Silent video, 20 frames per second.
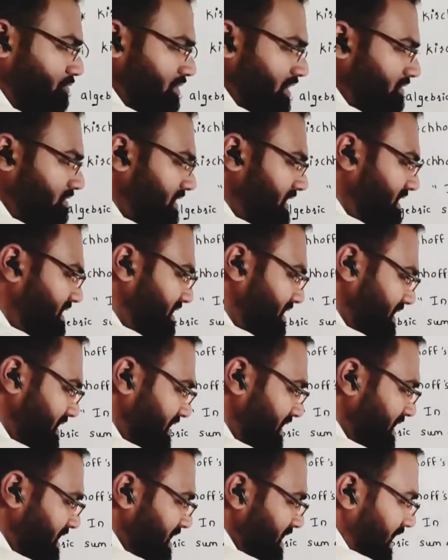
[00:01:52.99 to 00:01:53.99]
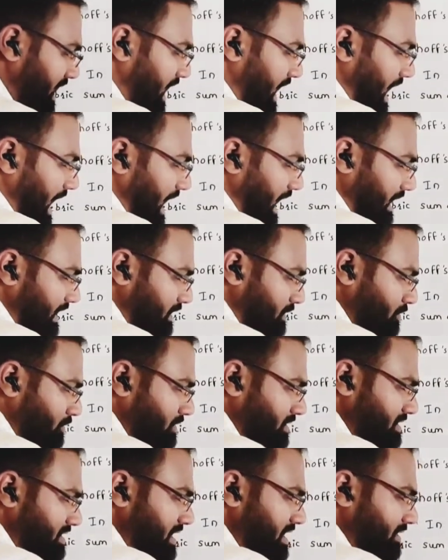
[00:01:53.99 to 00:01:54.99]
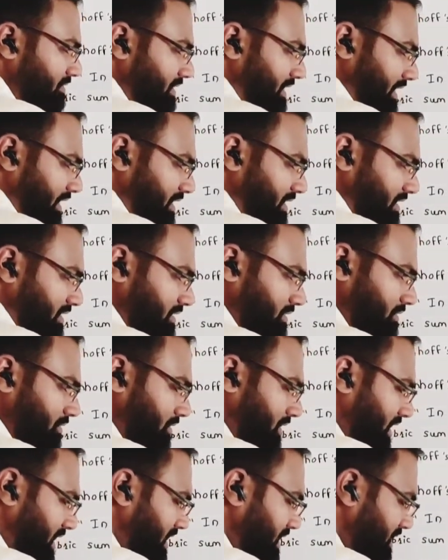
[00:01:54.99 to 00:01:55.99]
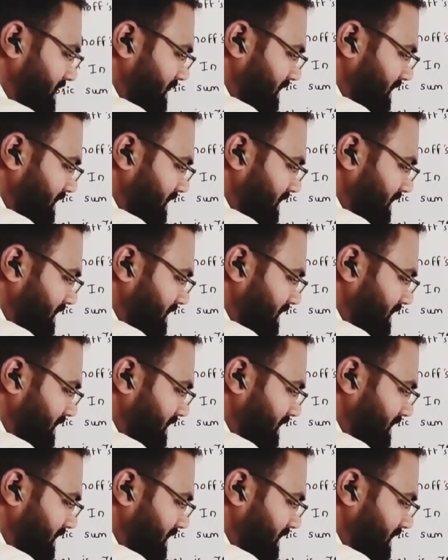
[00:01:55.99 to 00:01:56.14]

Now let's see, I2 is leaving, okay.